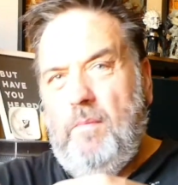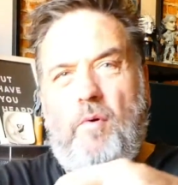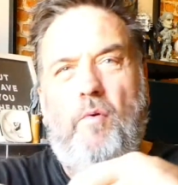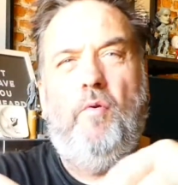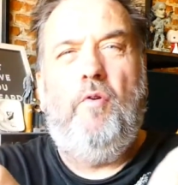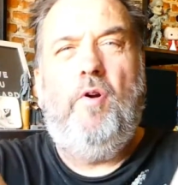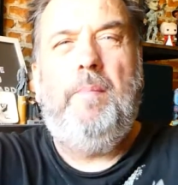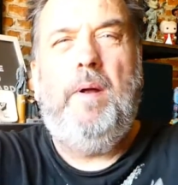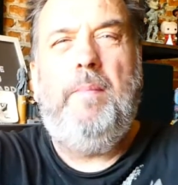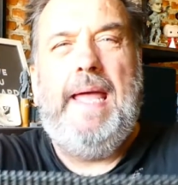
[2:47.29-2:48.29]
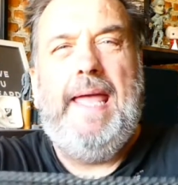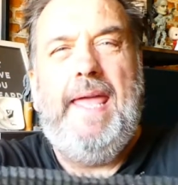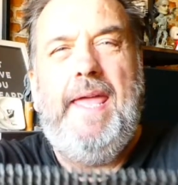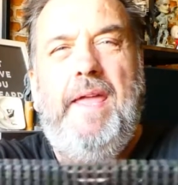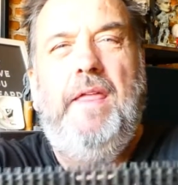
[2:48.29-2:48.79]
Rubber
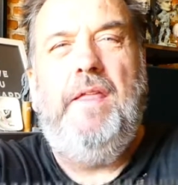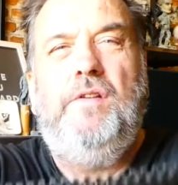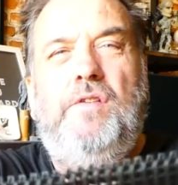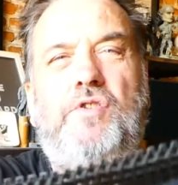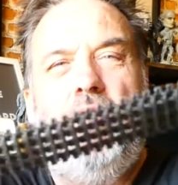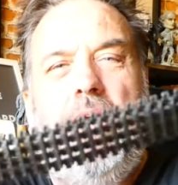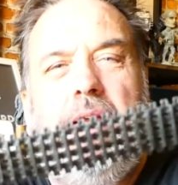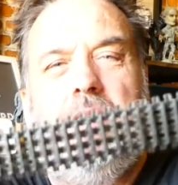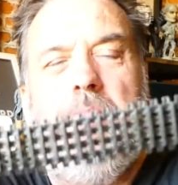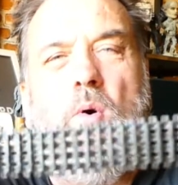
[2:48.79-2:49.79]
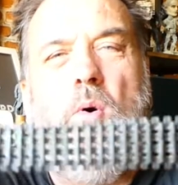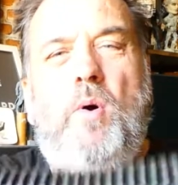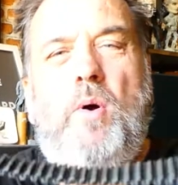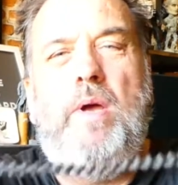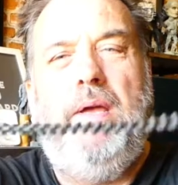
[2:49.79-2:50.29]
band tracks,
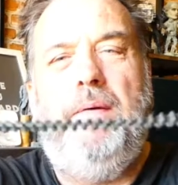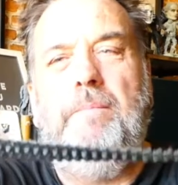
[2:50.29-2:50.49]
boy.